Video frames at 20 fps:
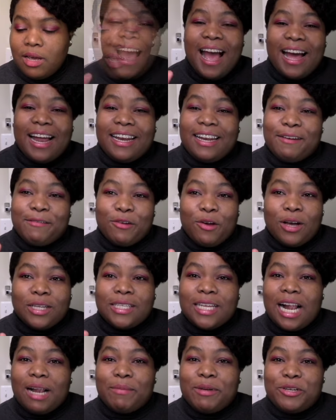And of
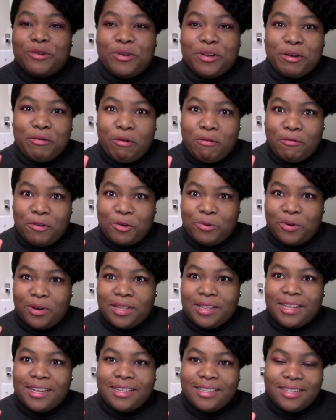course, I'll be doing a review
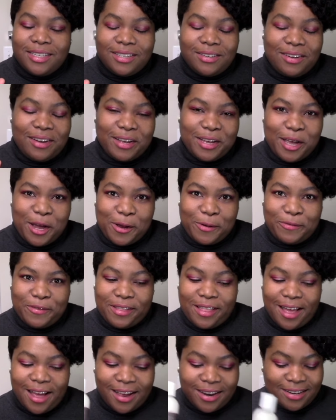on this, so look out for
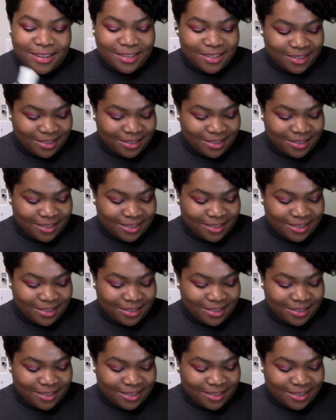that.